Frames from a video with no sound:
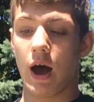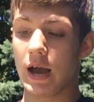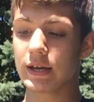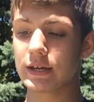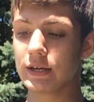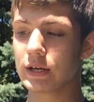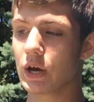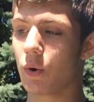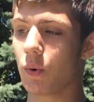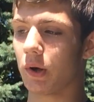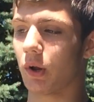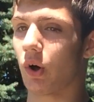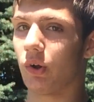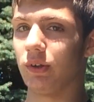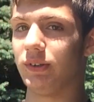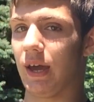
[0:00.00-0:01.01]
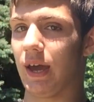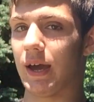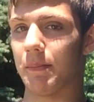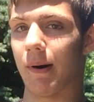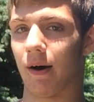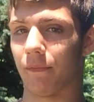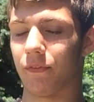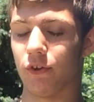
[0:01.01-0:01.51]
I can go on all day
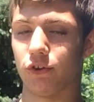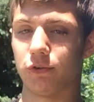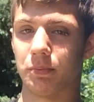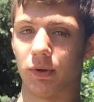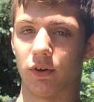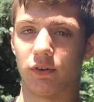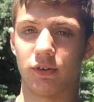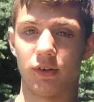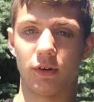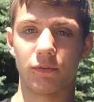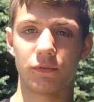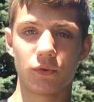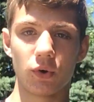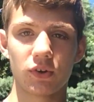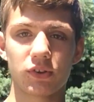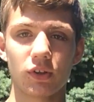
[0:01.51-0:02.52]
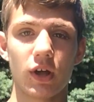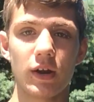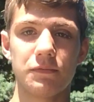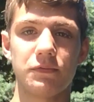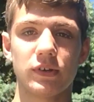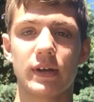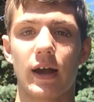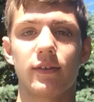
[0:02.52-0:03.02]
about this person. Of course, a lot
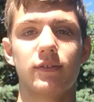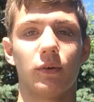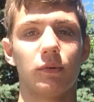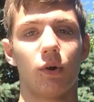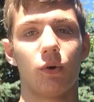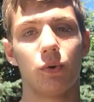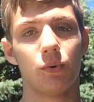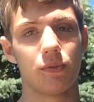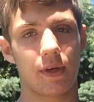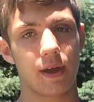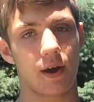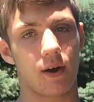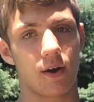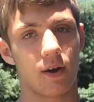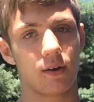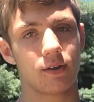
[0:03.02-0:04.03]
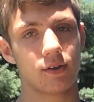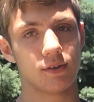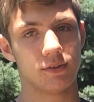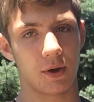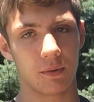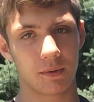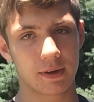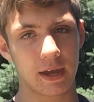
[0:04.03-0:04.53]
of you guys don't know who they are,
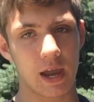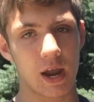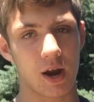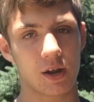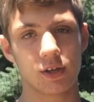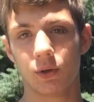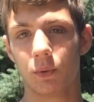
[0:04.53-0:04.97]
don't care.